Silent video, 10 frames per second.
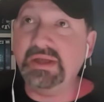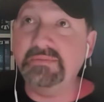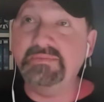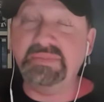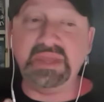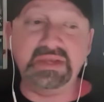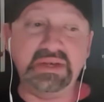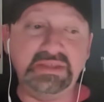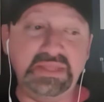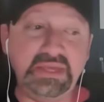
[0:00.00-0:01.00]
And
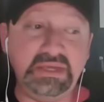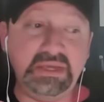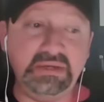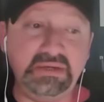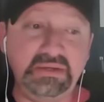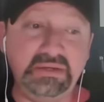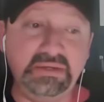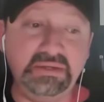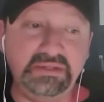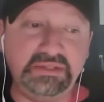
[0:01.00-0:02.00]
I think it,
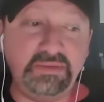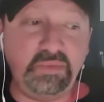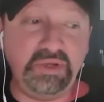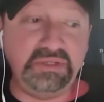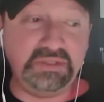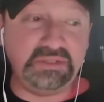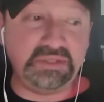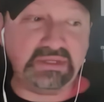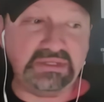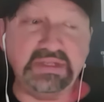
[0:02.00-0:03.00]
in some ways, it's
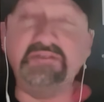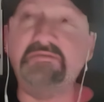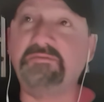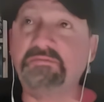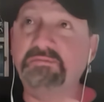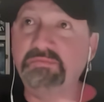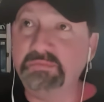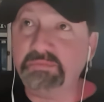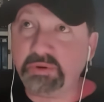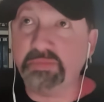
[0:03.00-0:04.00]
like
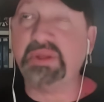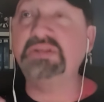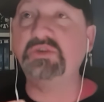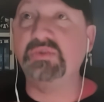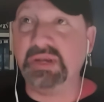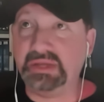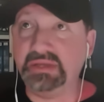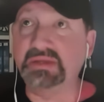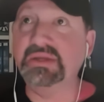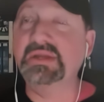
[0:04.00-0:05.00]

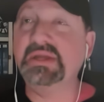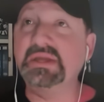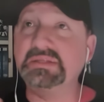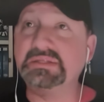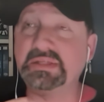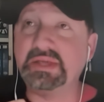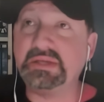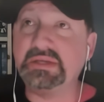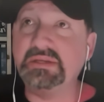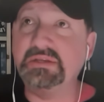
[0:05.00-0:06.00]
self-perpetuating. It's
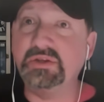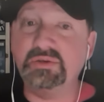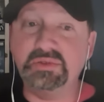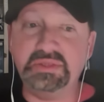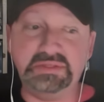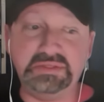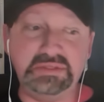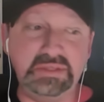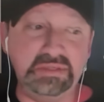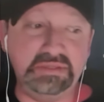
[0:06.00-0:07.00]
like,
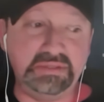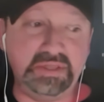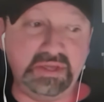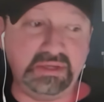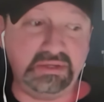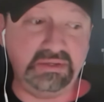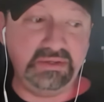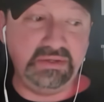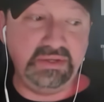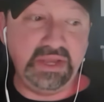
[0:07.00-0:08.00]
this like
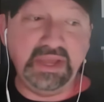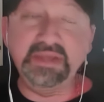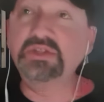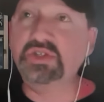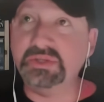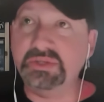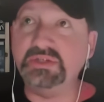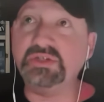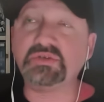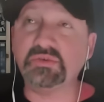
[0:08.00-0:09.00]
engine
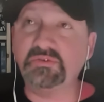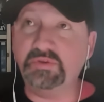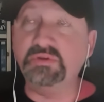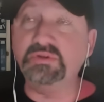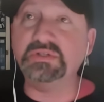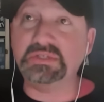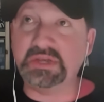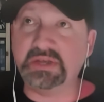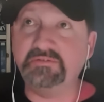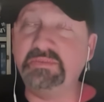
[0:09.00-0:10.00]
that just refuels
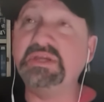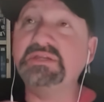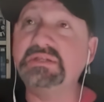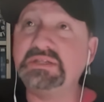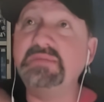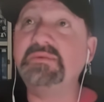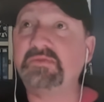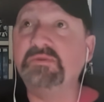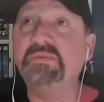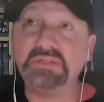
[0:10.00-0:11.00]
itself because it's coming
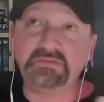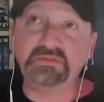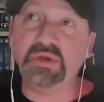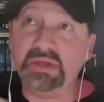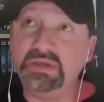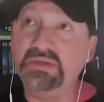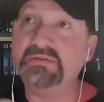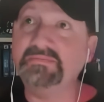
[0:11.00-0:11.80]
from a place of joy.